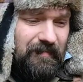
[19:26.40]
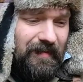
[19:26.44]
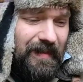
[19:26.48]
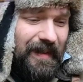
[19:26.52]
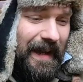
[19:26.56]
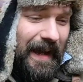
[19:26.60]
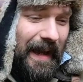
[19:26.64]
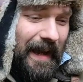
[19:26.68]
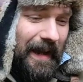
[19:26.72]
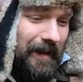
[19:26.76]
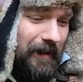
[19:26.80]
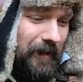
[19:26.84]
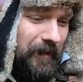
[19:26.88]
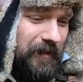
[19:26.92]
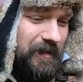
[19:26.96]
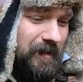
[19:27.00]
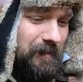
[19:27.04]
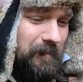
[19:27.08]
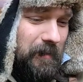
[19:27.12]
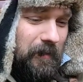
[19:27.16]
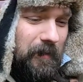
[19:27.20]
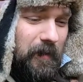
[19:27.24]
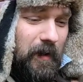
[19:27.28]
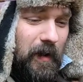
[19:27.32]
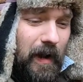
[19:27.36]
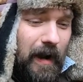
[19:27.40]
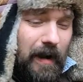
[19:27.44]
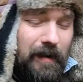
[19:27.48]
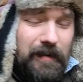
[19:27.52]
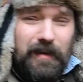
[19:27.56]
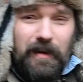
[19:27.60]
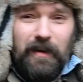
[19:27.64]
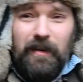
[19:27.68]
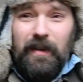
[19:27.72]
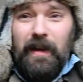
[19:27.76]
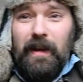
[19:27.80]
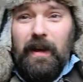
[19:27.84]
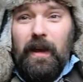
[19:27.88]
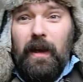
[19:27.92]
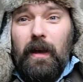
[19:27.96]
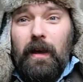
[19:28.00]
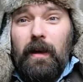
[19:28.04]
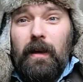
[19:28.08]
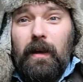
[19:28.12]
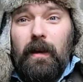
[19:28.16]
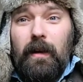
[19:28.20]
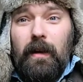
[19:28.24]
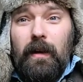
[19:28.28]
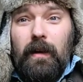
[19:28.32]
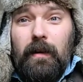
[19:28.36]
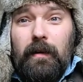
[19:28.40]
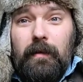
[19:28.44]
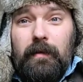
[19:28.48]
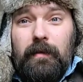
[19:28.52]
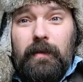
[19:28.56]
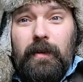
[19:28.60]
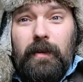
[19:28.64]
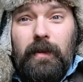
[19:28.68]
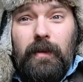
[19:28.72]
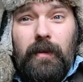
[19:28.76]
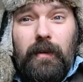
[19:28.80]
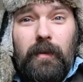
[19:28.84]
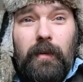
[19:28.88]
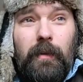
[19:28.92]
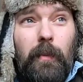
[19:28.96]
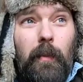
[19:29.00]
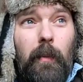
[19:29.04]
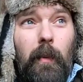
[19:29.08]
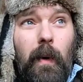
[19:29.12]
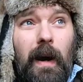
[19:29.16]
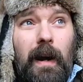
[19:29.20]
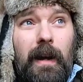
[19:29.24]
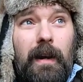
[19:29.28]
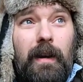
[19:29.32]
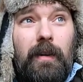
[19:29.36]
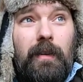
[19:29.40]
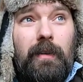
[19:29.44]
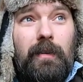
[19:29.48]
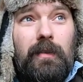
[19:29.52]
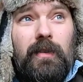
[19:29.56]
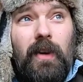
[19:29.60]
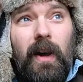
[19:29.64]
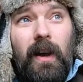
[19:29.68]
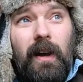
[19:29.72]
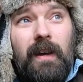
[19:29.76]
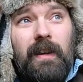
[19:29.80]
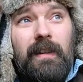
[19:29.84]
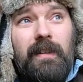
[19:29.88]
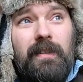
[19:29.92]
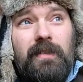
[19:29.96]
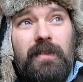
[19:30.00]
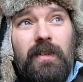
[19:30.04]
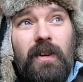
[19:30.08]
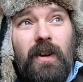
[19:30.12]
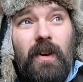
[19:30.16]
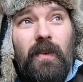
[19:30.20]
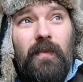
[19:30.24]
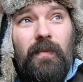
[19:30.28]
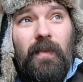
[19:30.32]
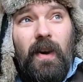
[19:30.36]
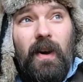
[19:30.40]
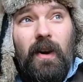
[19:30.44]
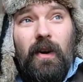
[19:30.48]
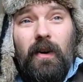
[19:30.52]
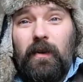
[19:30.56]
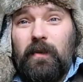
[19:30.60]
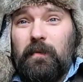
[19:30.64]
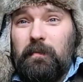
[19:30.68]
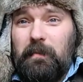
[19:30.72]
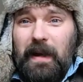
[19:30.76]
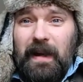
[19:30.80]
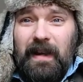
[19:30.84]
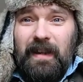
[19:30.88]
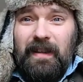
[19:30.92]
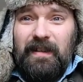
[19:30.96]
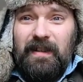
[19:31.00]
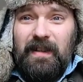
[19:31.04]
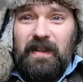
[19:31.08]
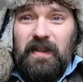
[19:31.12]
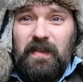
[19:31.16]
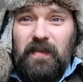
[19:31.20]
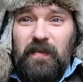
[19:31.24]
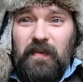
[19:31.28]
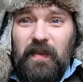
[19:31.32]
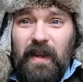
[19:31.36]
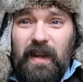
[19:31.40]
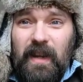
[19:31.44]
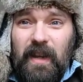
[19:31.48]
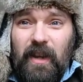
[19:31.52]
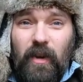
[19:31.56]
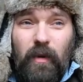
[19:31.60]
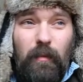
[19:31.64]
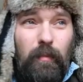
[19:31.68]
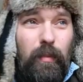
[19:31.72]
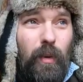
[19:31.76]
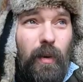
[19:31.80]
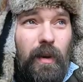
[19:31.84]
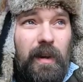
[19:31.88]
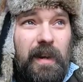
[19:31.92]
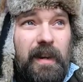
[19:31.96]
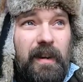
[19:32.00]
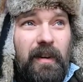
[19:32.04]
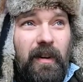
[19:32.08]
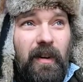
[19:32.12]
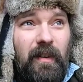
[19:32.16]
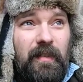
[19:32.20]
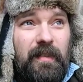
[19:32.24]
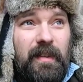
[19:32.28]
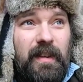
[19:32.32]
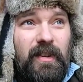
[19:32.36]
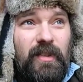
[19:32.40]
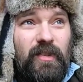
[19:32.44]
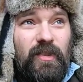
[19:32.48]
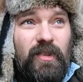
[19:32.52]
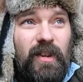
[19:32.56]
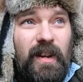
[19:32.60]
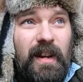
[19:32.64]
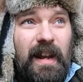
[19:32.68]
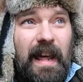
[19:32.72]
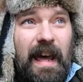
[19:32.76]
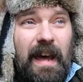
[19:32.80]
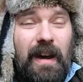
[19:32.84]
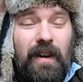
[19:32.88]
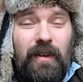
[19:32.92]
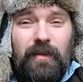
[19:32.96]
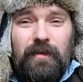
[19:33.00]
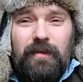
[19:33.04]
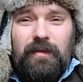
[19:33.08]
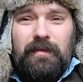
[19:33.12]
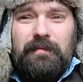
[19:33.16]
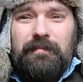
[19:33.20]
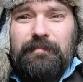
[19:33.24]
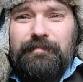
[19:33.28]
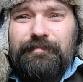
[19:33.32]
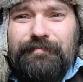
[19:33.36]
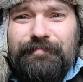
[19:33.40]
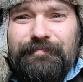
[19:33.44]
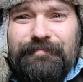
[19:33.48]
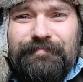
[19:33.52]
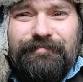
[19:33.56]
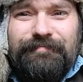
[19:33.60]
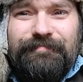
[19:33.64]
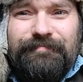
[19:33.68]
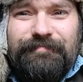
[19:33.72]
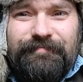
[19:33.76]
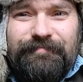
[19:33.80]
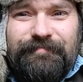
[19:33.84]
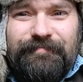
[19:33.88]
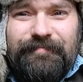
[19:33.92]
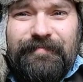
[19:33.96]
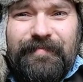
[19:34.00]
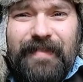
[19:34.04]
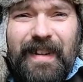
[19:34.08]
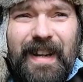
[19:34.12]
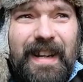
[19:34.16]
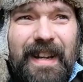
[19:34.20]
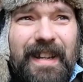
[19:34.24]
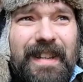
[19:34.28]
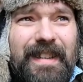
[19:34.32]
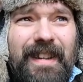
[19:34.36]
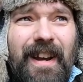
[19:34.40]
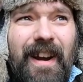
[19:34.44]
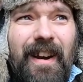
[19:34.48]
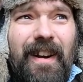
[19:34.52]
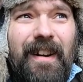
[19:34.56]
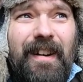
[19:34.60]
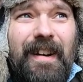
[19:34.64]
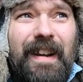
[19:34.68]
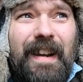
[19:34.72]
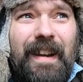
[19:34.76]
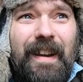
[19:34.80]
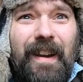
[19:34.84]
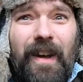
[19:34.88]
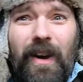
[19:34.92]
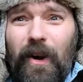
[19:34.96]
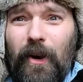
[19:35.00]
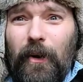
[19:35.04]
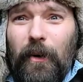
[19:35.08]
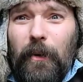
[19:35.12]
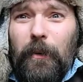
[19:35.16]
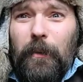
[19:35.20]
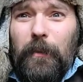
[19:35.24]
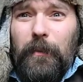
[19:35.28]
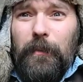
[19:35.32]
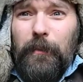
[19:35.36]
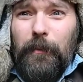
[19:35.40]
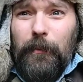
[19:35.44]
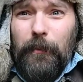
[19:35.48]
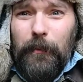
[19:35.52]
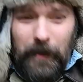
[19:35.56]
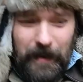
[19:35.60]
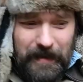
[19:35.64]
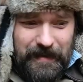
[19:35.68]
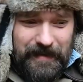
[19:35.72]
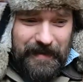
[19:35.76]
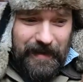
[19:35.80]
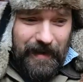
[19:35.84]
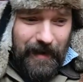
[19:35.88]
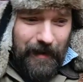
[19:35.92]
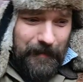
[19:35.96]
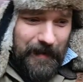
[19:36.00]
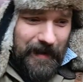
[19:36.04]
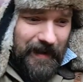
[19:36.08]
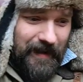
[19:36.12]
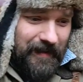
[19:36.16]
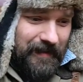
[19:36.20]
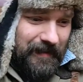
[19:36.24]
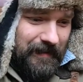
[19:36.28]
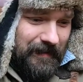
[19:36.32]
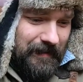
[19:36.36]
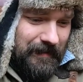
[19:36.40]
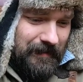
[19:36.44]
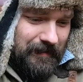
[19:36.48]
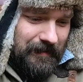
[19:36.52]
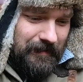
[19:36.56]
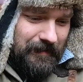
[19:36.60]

And I know some of you are out there like, dude, why are you talking into your phone, making this video, pointing all this shit out? Because I already know what's coming.